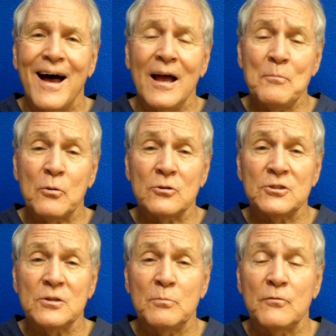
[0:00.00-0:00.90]
I
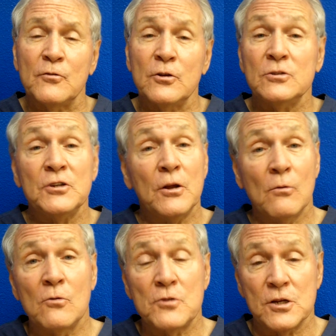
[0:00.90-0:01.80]
personally prefer using your
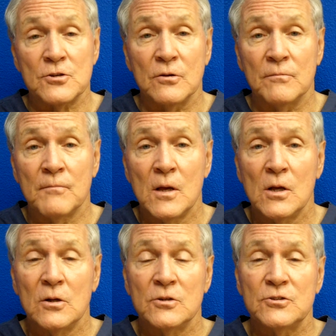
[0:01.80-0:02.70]
own tissue.
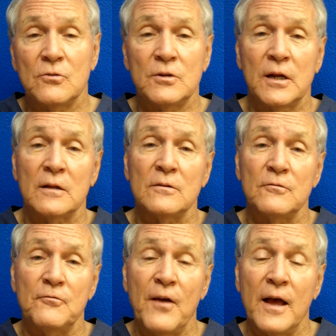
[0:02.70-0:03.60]
So we take a little
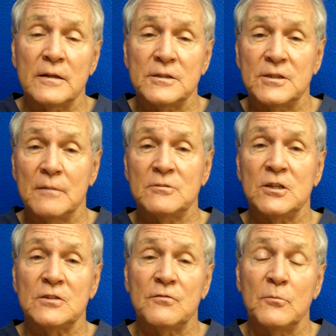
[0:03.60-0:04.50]
fat and stem
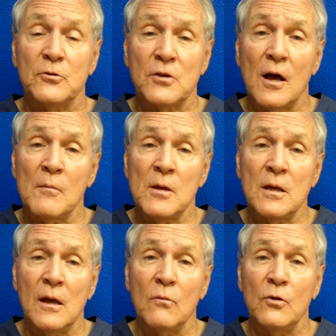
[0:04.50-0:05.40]
cells from your
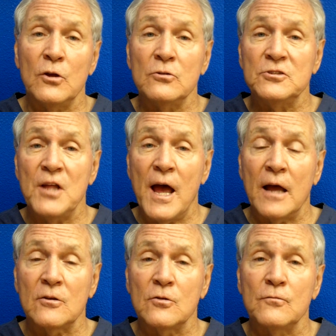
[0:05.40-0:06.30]
tummy, and we use
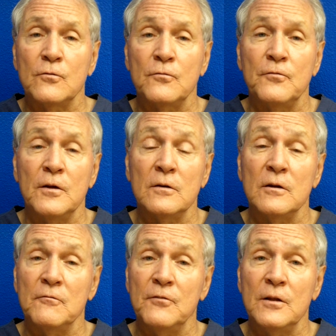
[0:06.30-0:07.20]
that to fulfill
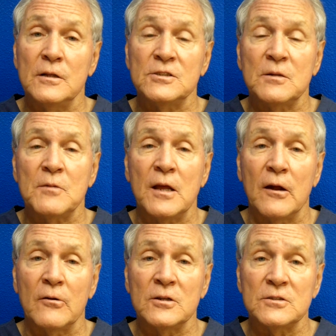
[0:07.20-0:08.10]
and fill in some of the
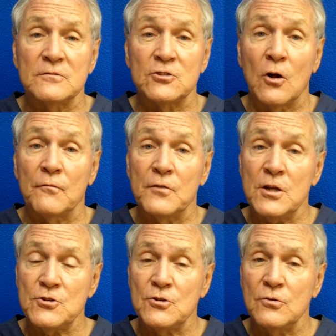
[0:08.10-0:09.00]
areas of soft
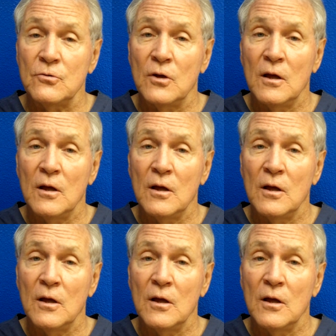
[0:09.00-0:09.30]
tissue